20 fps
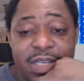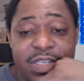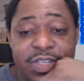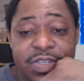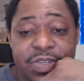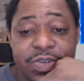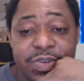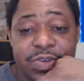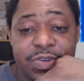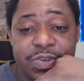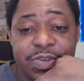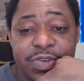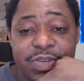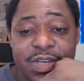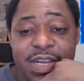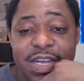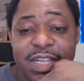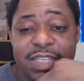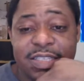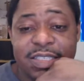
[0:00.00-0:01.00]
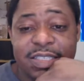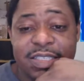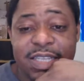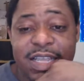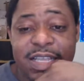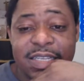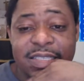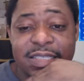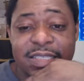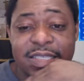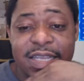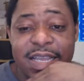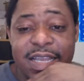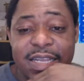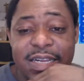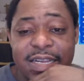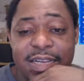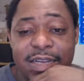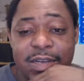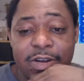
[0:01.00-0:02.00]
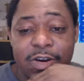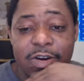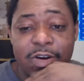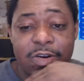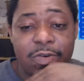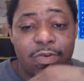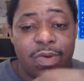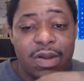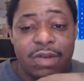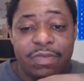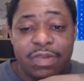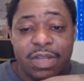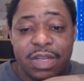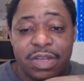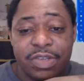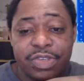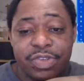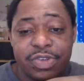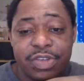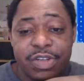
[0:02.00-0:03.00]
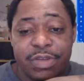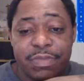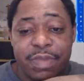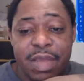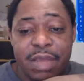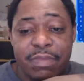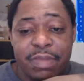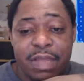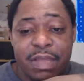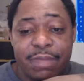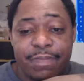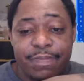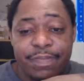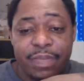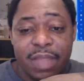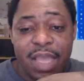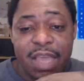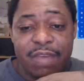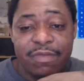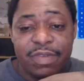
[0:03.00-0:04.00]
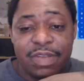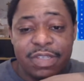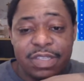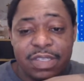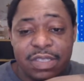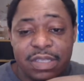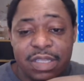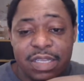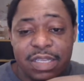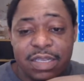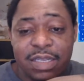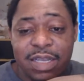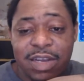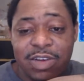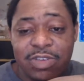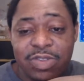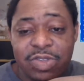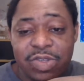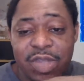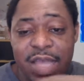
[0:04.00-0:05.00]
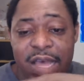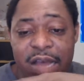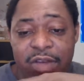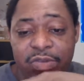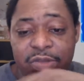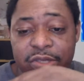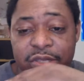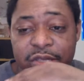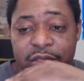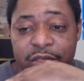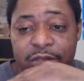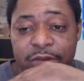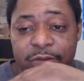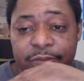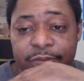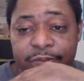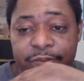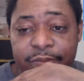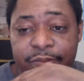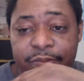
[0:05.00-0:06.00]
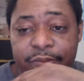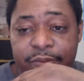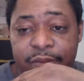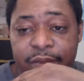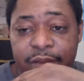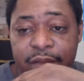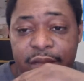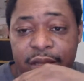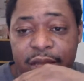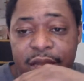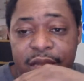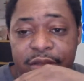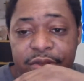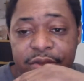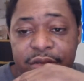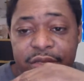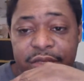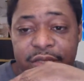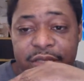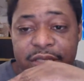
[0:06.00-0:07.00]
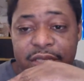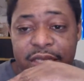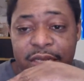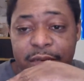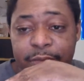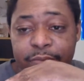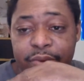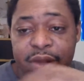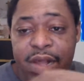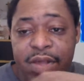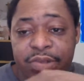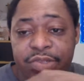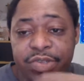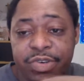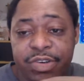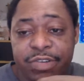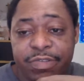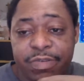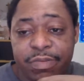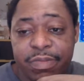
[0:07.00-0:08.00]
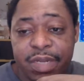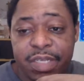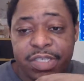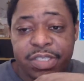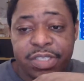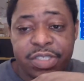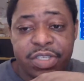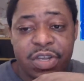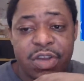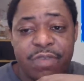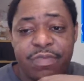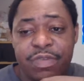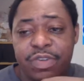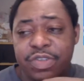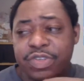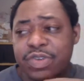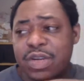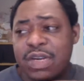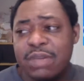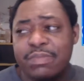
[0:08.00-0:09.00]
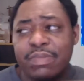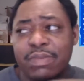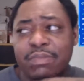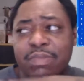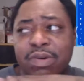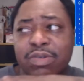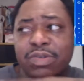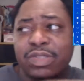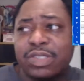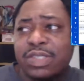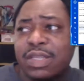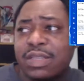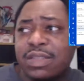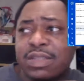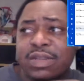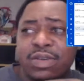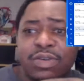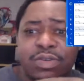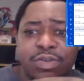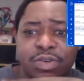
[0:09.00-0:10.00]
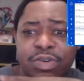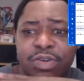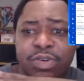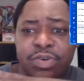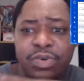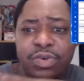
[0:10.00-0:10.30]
at your United States data or whatever country you may be having this link out to, and you can see the browser information. So if you're trying to promote something on